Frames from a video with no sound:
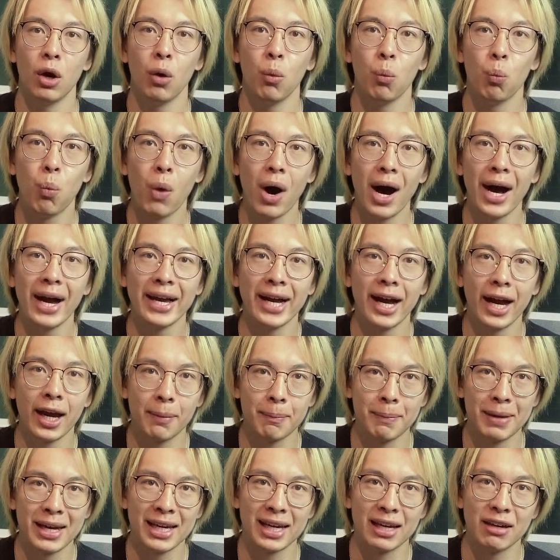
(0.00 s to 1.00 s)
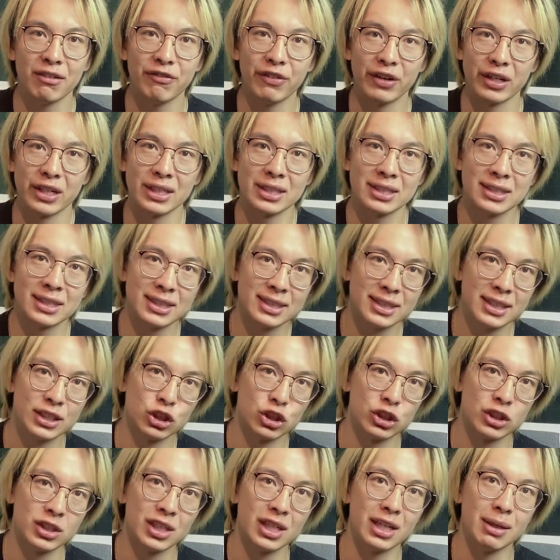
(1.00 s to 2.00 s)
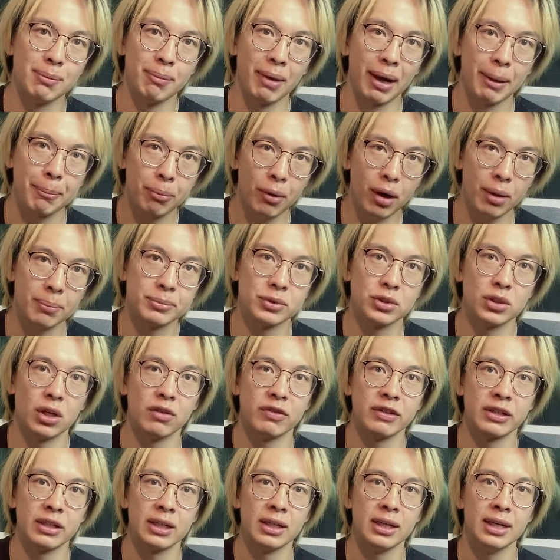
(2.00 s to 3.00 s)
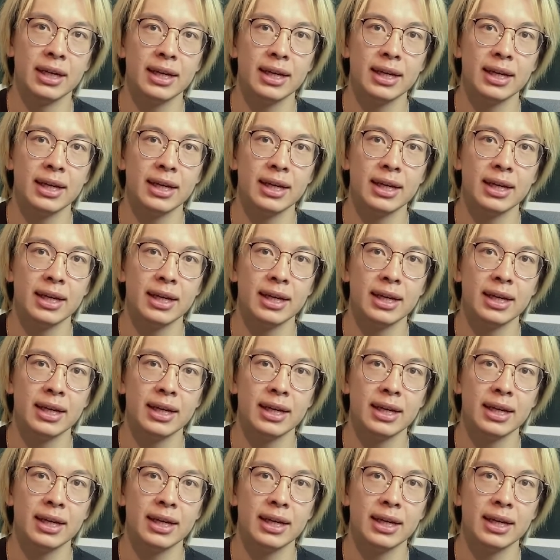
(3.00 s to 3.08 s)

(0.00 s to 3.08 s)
why I am making various decisions in my problem solving.